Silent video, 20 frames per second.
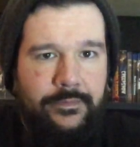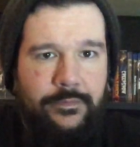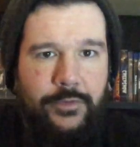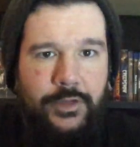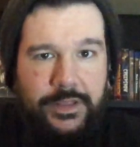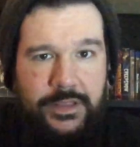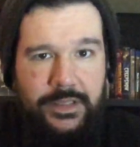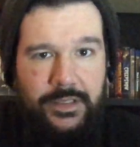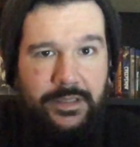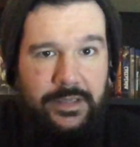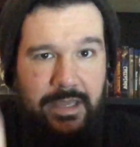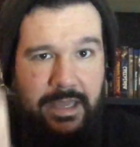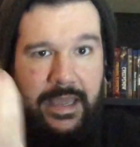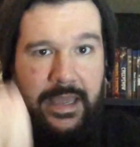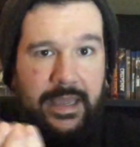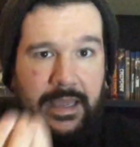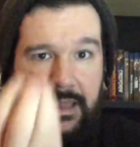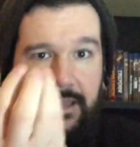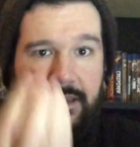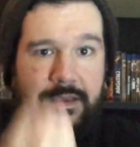with the
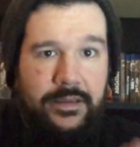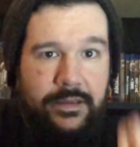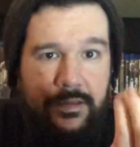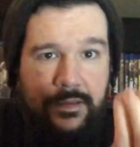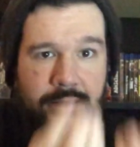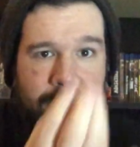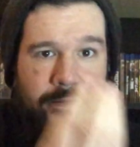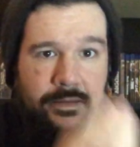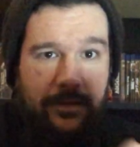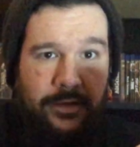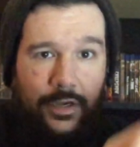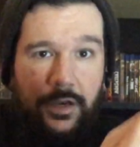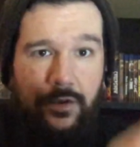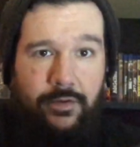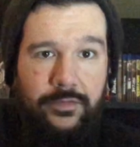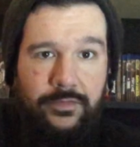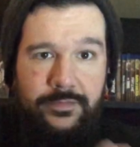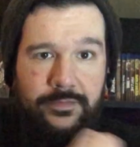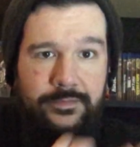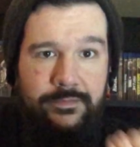egg, you
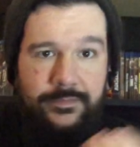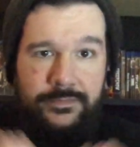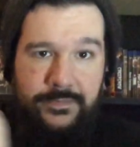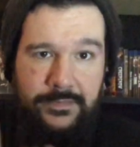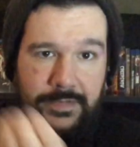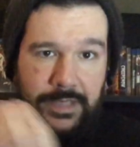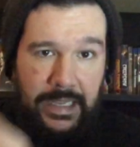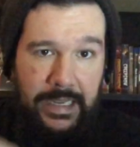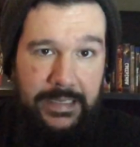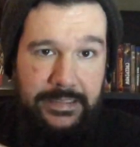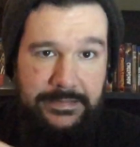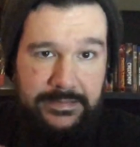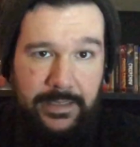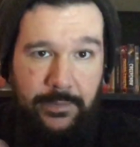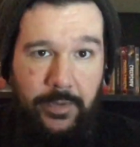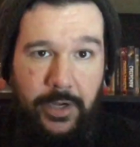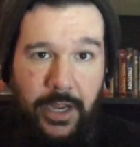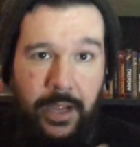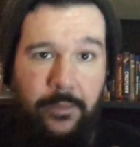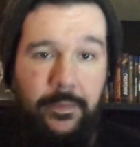know, things
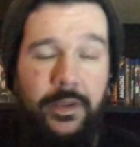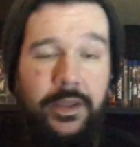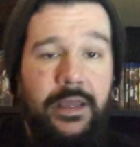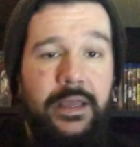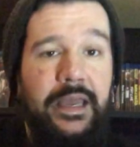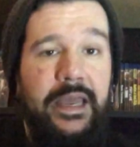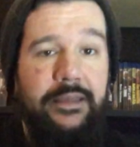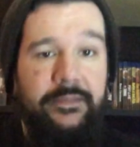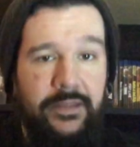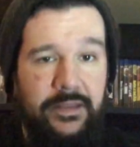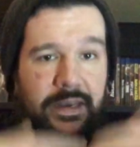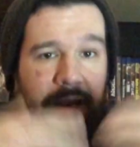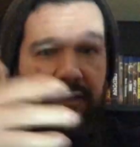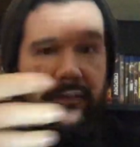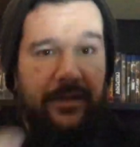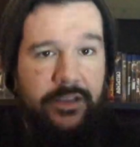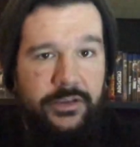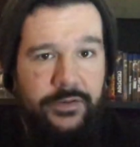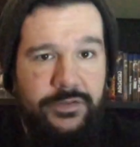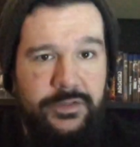coming up, and then how
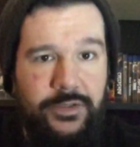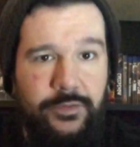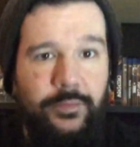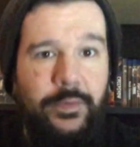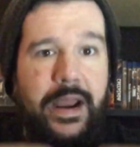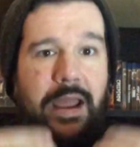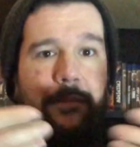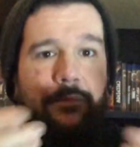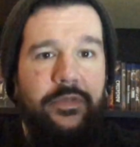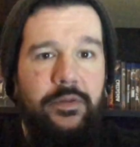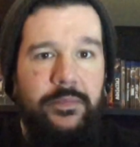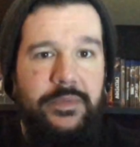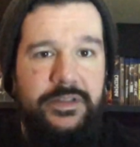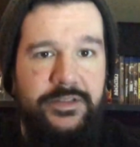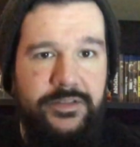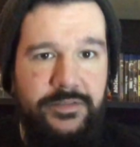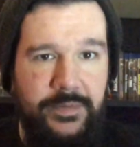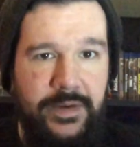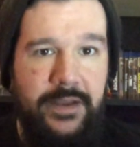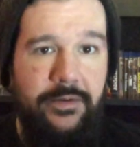they used to wrap them in
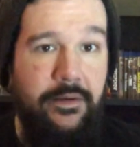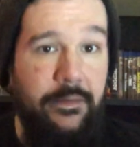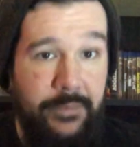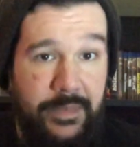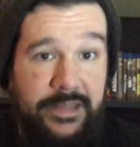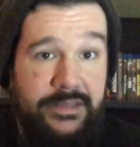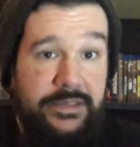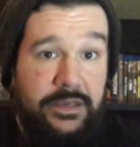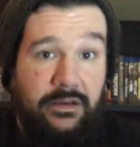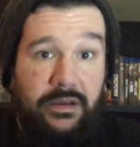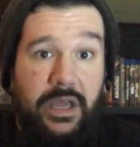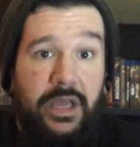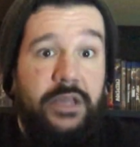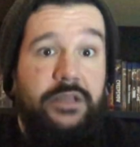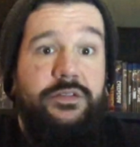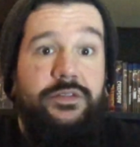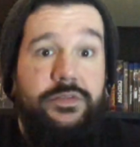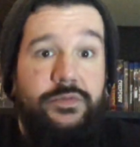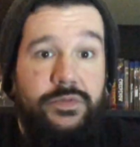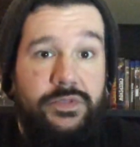saran wrap. That's how
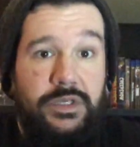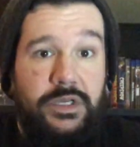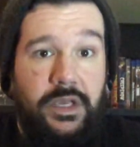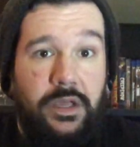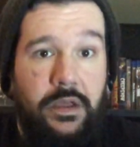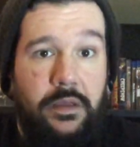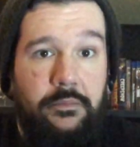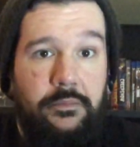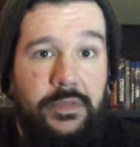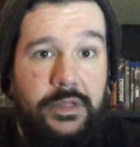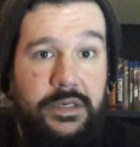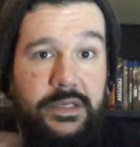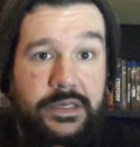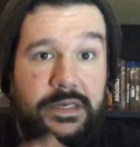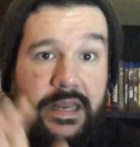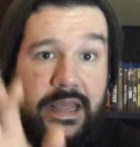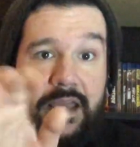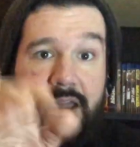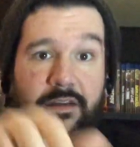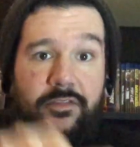eggs used to come. They
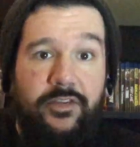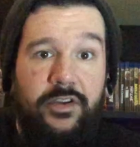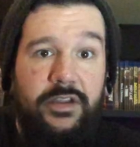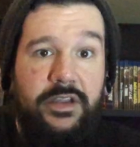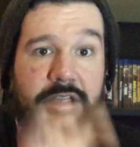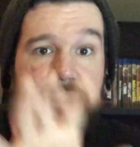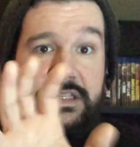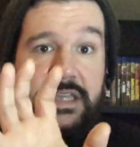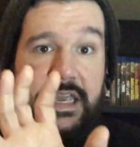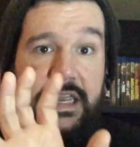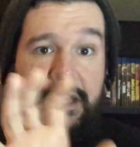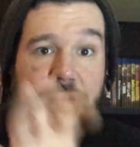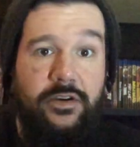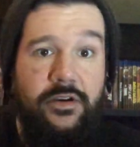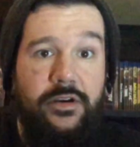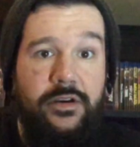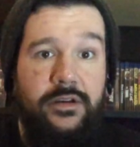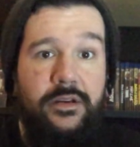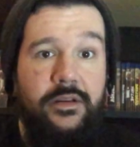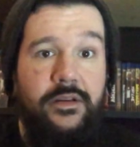didn't have a
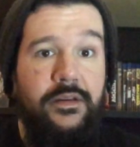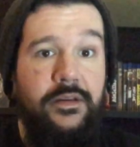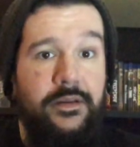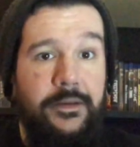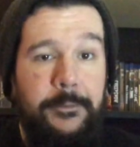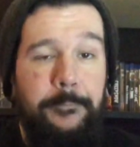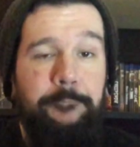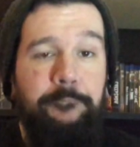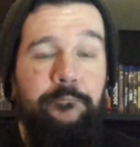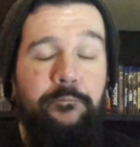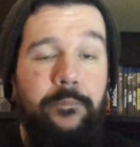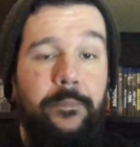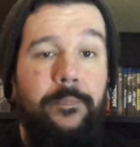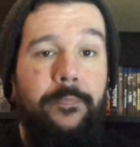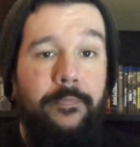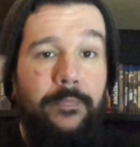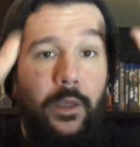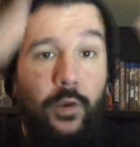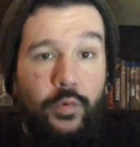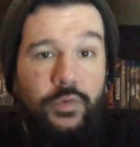container.
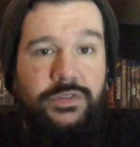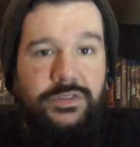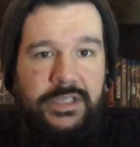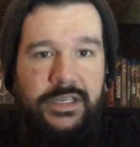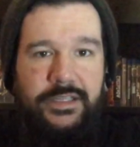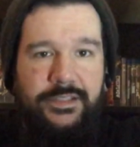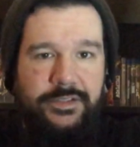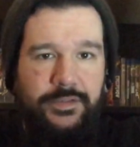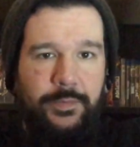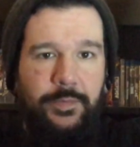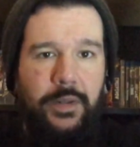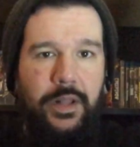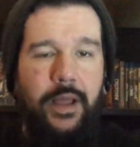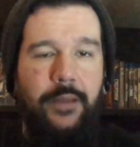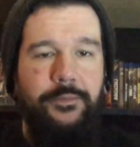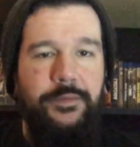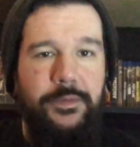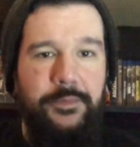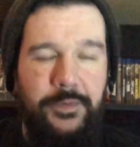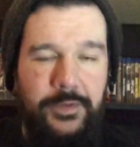Those things are
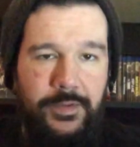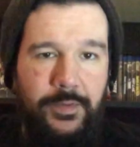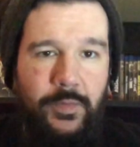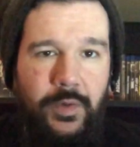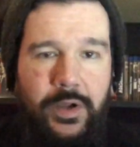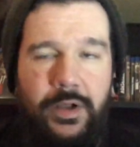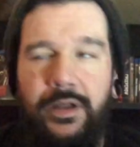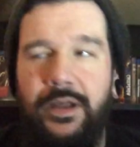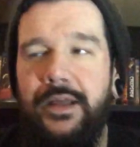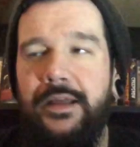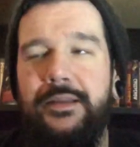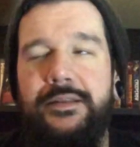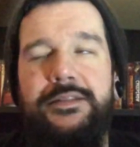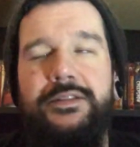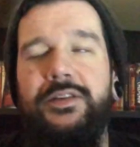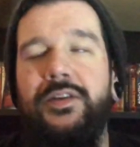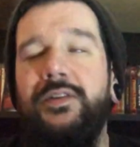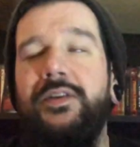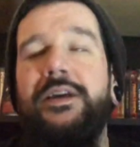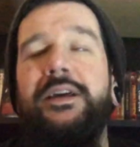plopped up on the wall.
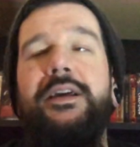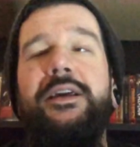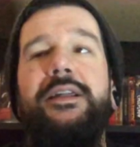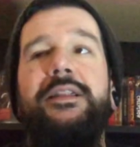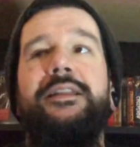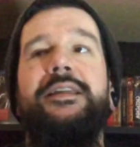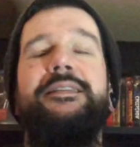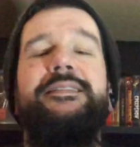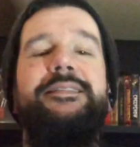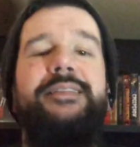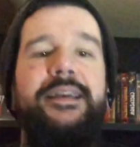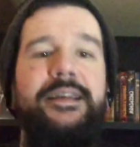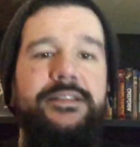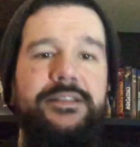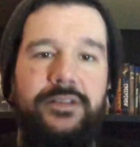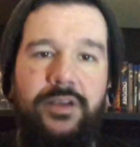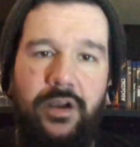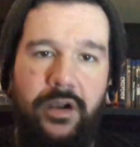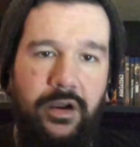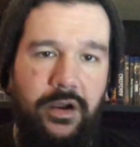So the
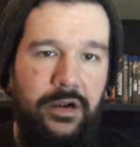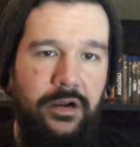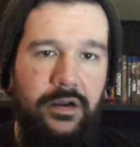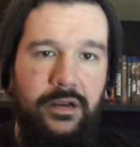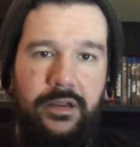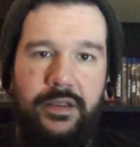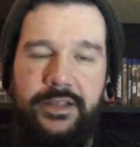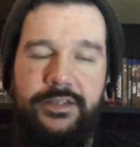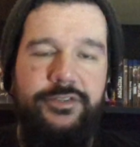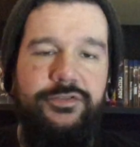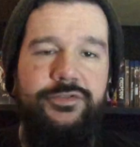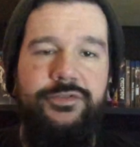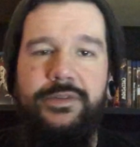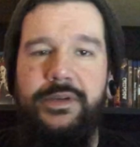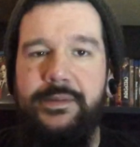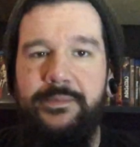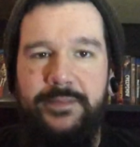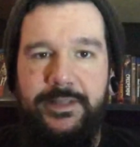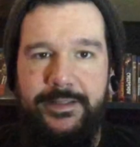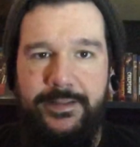sets are
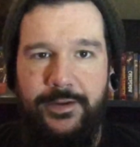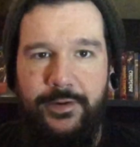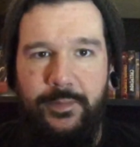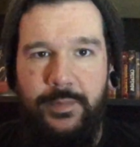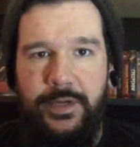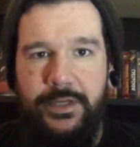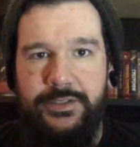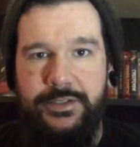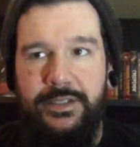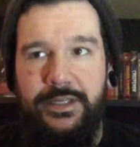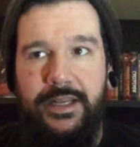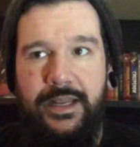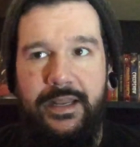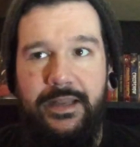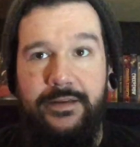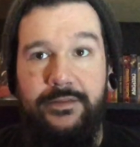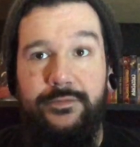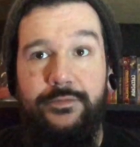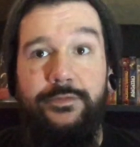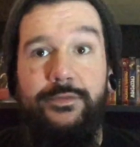extremely low budget
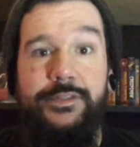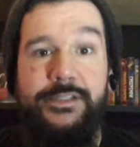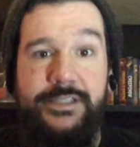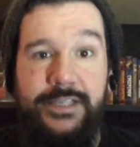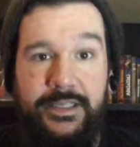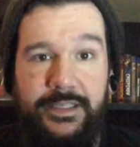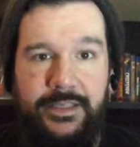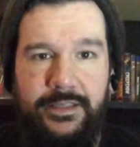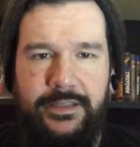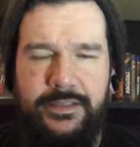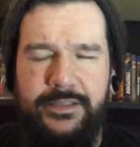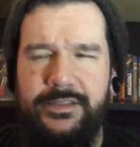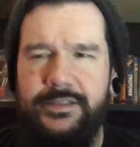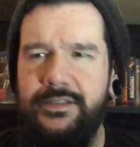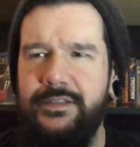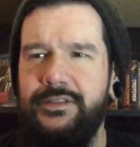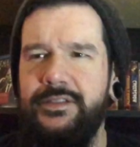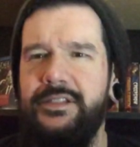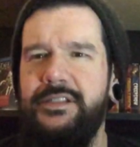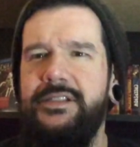and ridiculous.
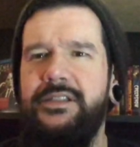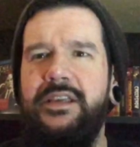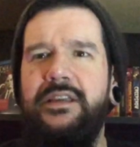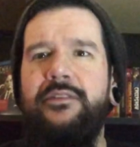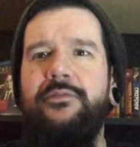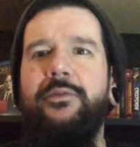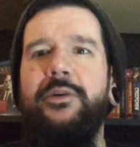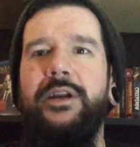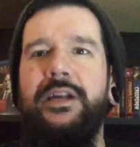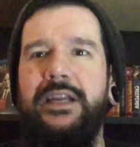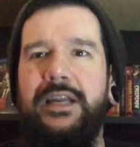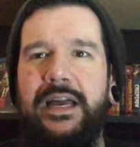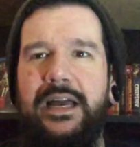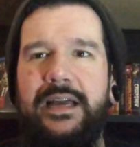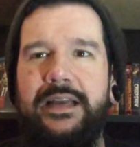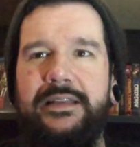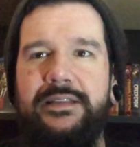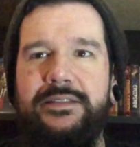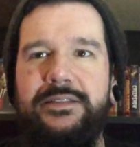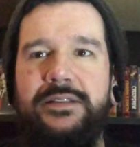There's a scene where a
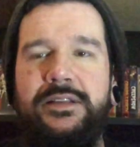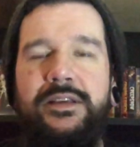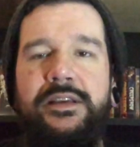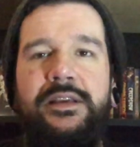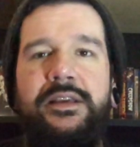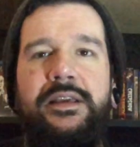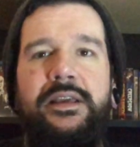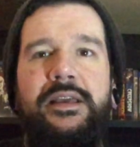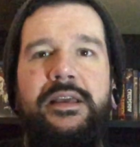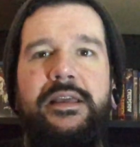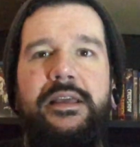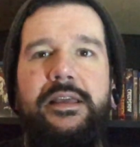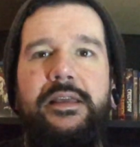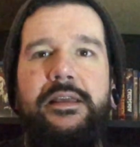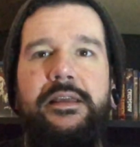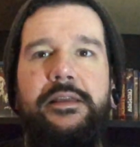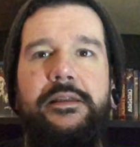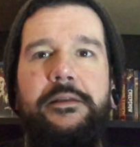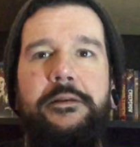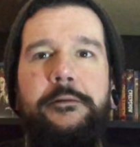guy is
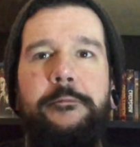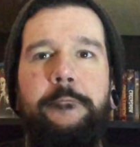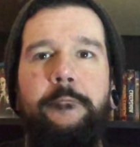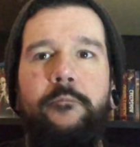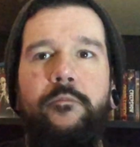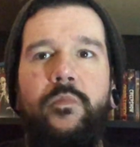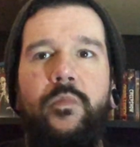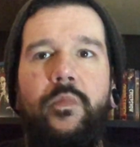in,